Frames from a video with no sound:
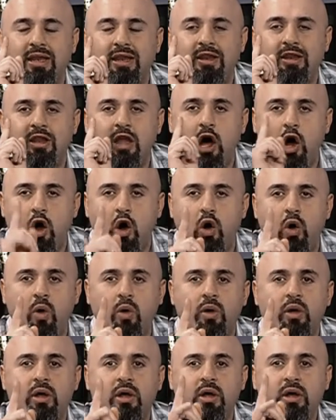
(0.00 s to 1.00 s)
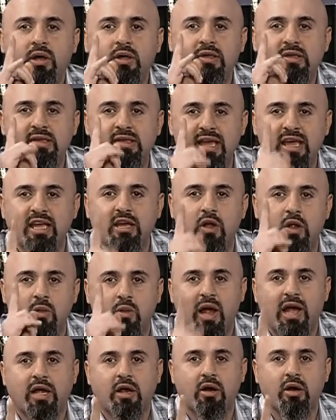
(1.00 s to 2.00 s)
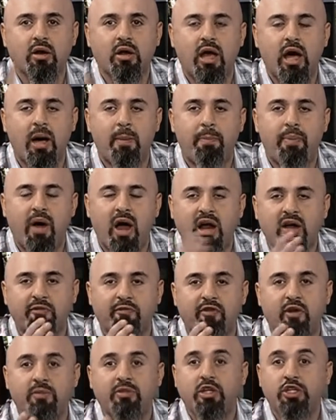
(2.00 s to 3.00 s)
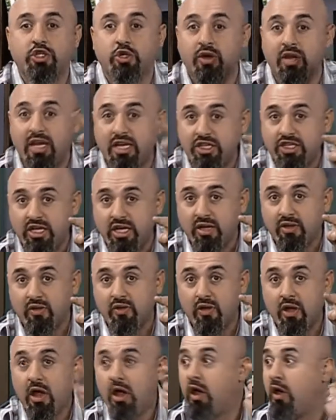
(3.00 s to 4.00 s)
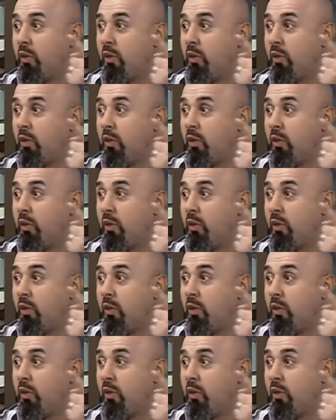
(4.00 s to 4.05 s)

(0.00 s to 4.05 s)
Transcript: no single record apart from the traditions,